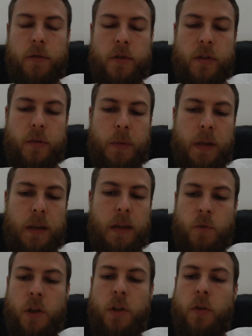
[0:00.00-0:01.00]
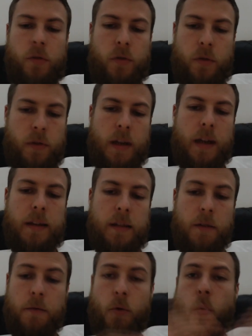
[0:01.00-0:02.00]
just be reduced to the
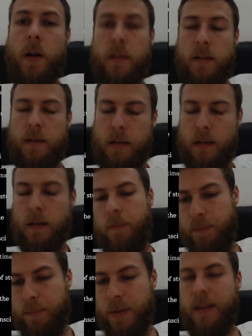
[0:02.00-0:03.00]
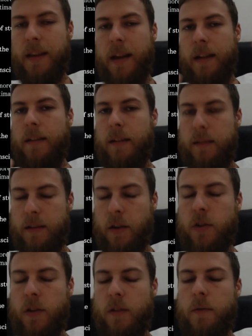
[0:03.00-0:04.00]
idea of quantity, but that
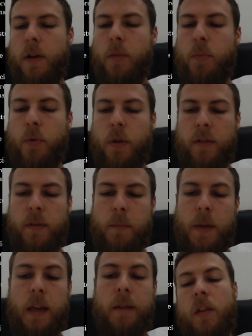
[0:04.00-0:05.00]
distinction is very important to make.